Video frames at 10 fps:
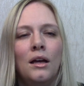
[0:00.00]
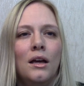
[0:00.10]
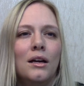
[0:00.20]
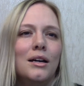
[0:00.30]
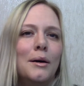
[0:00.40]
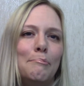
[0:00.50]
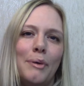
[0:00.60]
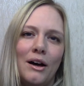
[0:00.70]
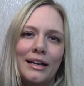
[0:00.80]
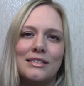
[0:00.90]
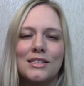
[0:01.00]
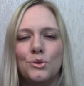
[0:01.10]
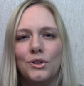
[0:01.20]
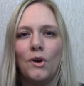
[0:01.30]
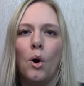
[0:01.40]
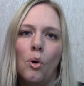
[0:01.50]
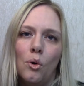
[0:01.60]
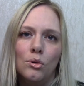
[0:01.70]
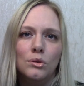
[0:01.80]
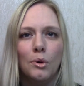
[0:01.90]
combined sort of
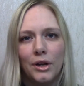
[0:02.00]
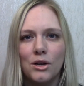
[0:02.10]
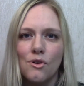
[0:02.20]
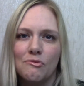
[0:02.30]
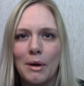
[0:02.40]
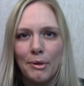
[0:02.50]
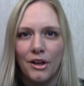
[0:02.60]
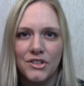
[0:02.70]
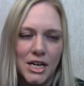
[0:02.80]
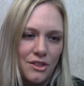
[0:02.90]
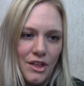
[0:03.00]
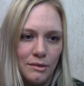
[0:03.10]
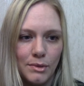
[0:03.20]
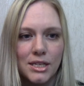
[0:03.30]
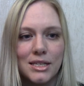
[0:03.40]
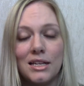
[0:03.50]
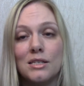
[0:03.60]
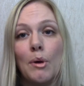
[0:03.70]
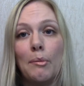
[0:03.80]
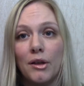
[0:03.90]
haul what I got for my birthday thing, because it is
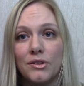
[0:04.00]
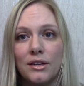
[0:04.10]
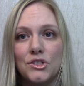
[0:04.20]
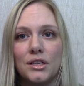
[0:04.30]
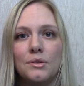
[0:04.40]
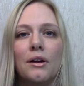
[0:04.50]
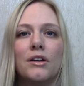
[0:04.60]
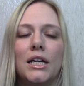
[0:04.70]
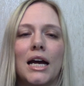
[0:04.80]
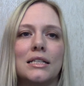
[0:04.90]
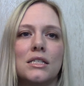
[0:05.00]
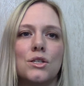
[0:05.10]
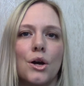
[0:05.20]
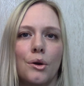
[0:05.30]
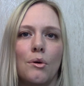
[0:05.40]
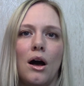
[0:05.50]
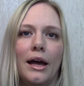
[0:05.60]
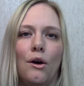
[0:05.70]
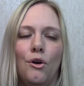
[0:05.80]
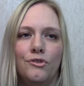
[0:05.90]
my birthday in January, and so
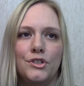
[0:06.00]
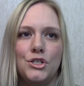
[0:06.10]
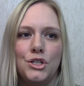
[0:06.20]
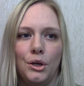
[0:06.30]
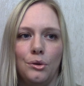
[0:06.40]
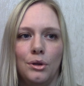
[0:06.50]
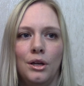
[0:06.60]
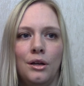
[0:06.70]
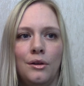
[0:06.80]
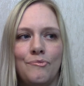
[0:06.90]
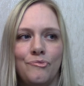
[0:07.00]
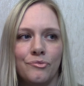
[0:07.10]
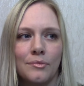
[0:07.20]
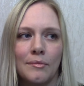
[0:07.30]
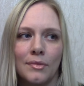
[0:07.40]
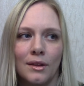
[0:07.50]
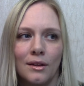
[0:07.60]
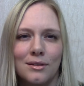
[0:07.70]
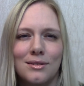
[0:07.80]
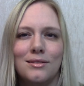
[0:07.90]
I often do
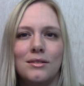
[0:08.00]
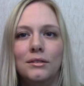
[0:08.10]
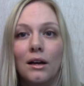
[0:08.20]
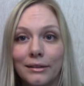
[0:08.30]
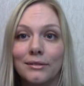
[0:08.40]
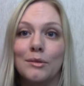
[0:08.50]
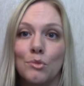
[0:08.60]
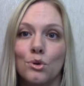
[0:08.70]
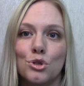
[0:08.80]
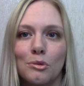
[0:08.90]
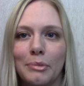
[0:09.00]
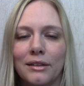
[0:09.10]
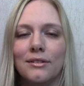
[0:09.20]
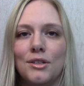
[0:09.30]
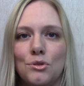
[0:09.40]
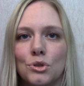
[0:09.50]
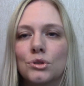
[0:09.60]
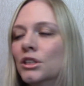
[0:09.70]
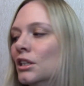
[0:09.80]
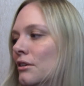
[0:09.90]
slightly more shopping than usual.
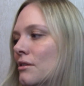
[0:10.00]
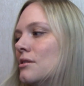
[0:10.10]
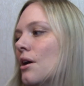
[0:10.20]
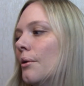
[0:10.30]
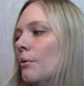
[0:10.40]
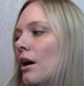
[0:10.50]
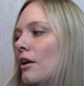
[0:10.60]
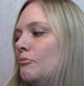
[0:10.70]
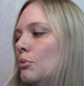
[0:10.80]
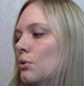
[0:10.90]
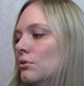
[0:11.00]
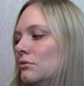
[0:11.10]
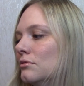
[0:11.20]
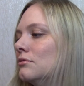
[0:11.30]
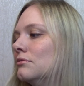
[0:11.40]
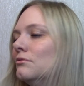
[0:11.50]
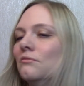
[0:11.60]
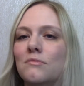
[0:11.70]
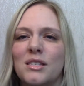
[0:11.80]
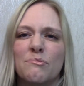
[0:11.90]
So I've bought
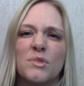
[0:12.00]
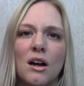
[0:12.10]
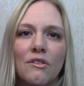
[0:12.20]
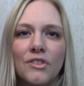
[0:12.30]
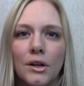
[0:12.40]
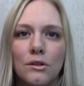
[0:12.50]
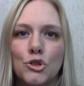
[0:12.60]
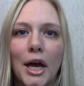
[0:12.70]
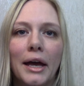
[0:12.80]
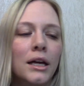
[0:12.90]
some stuff that I'll share.